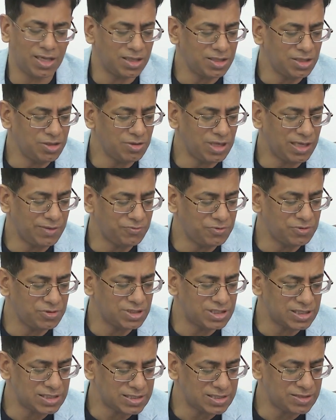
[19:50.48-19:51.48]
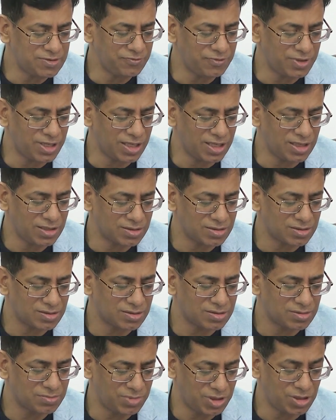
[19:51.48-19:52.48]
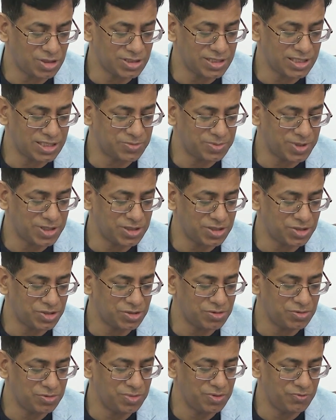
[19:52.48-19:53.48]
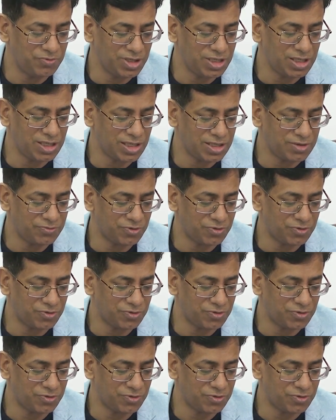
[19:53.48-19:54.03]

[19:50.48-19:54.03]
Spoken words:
You have to justify, because expectation would be very high